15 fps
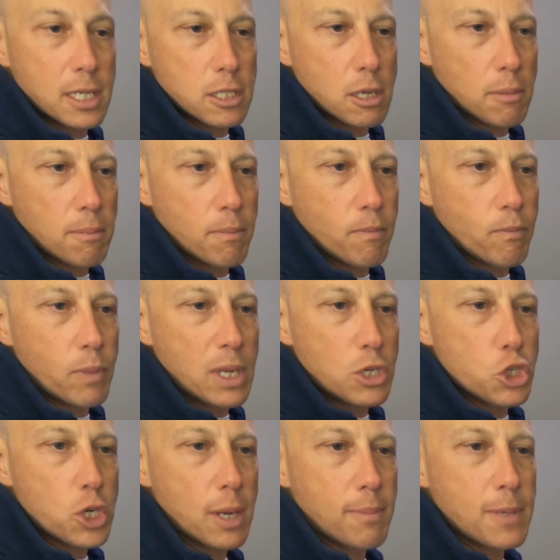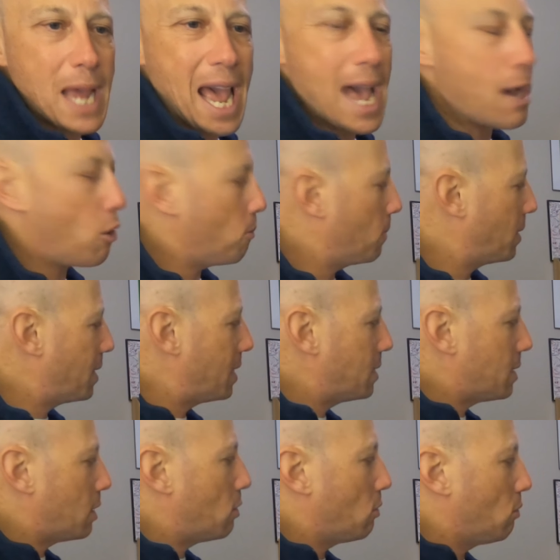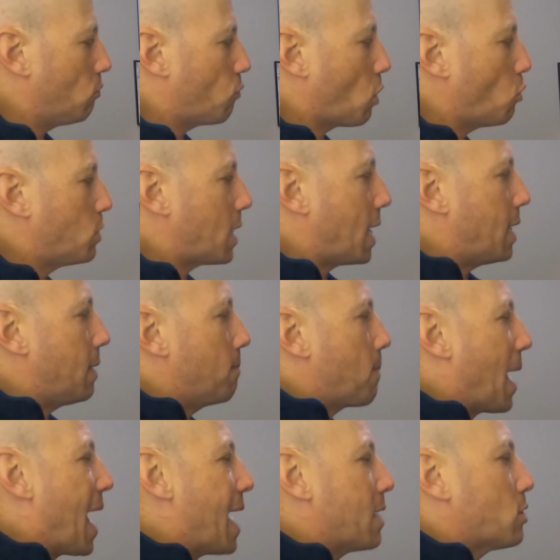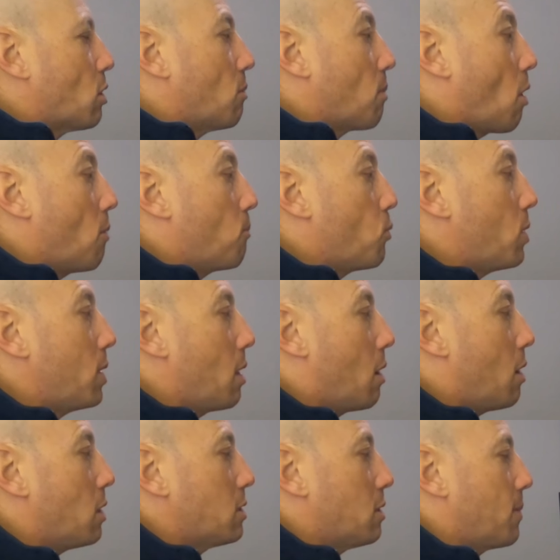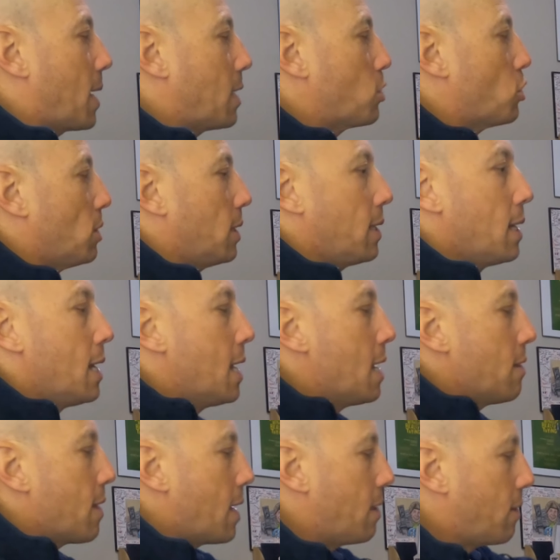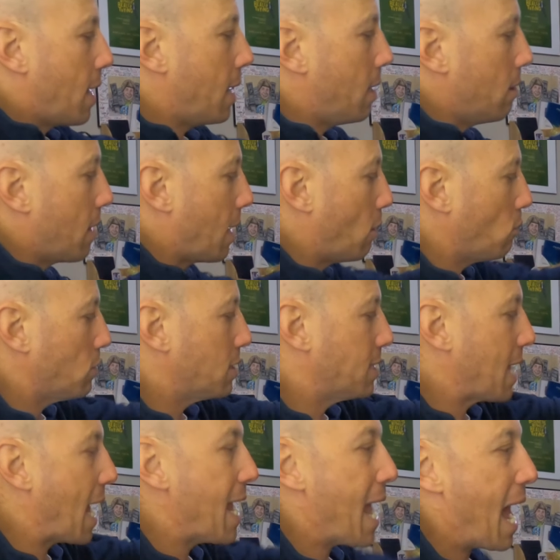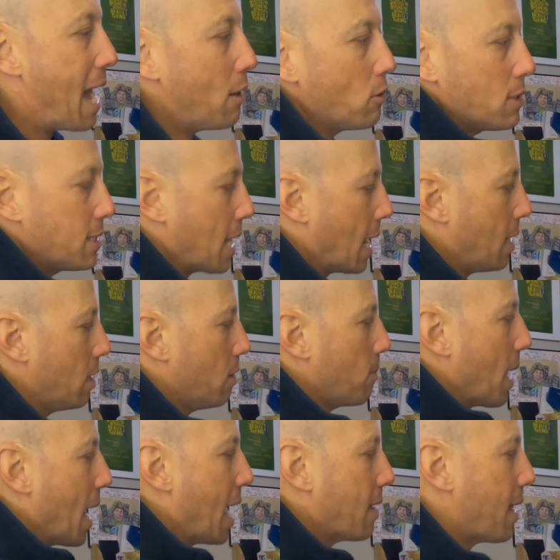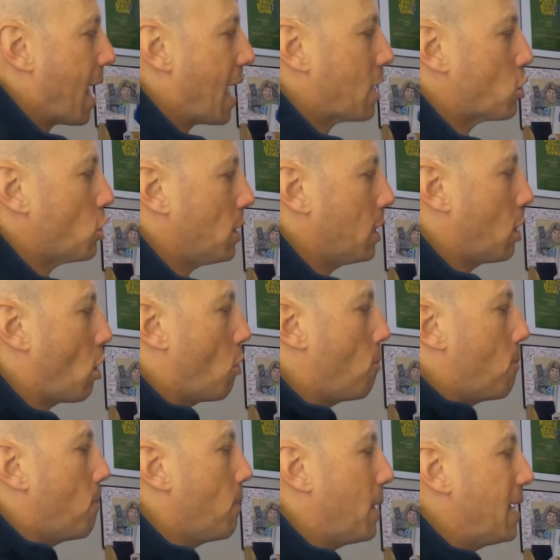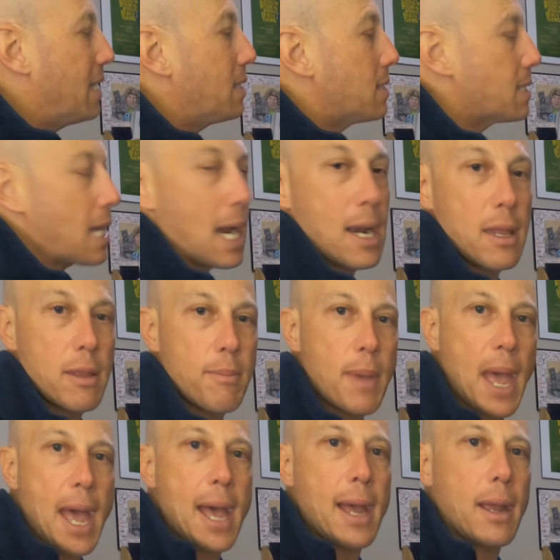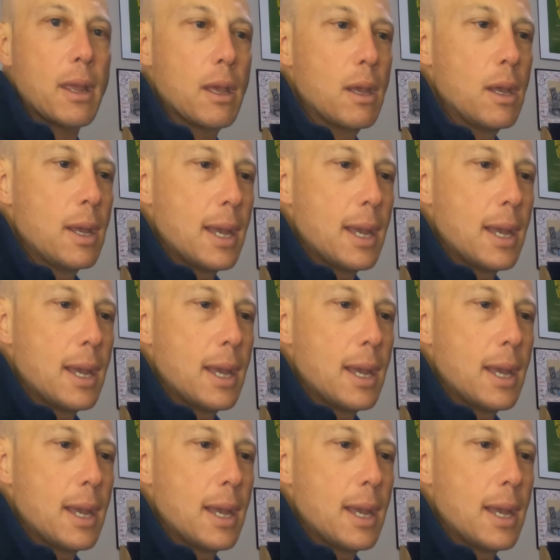these to be shipped out, but these little rotating bags are pretty awesome, actually. They don't stay outside of the bag. They actually go inside of the bag,